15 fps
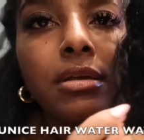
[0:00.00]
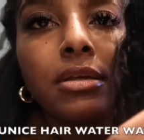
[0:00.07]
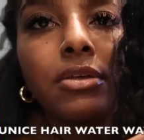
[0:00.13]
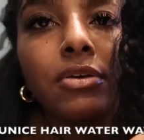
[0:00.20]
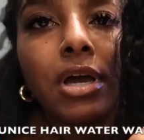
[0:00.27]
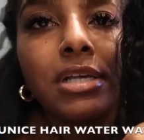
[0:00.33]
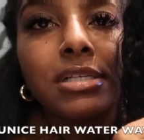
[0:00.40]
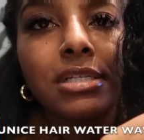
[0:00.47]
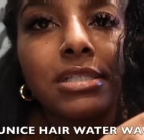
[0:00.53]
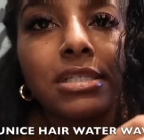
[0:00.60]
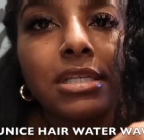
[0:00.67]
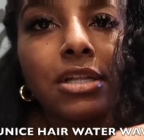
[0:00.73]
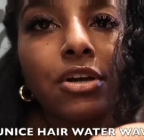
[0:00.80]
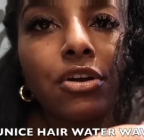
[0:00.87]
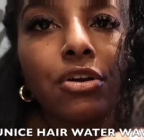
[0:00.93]
You guys can
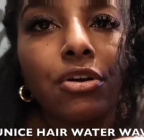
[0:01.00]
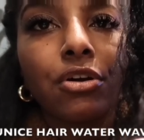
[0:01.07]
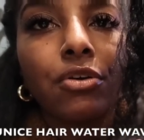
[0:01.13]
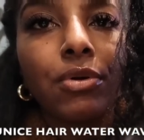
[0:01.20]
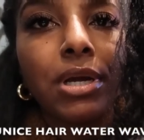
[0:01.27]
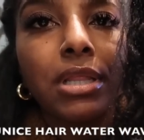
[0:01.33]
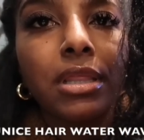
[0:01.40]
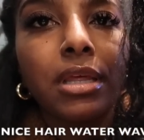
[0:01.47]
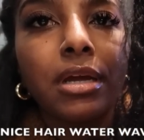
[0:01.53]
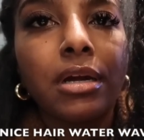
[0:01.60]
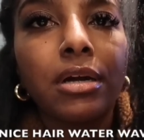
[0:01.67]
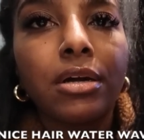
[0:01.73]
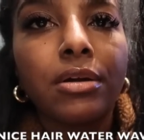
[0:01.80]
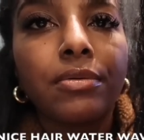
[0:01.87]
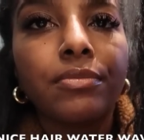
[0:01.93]
see the color right there.